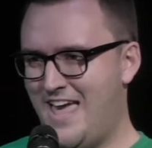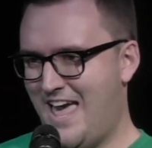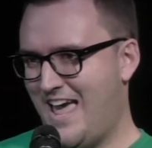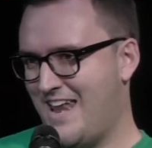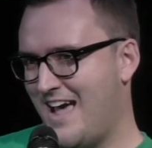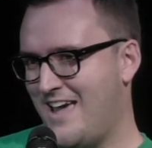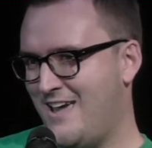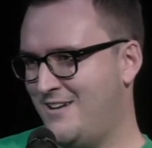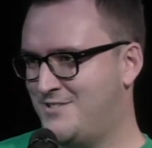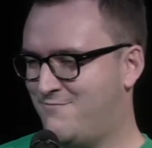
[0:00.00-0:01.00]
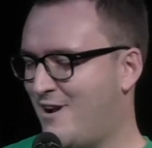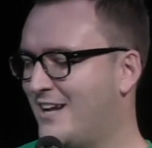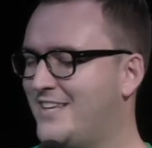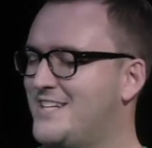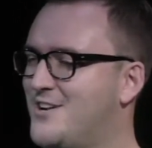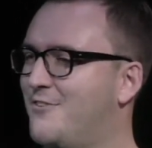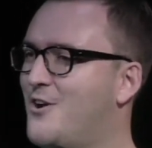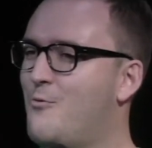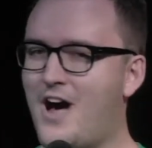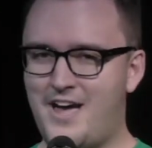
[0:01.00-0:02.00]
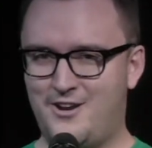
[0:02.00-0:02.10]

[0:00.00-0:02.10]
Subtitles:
and I frankly don't know why you're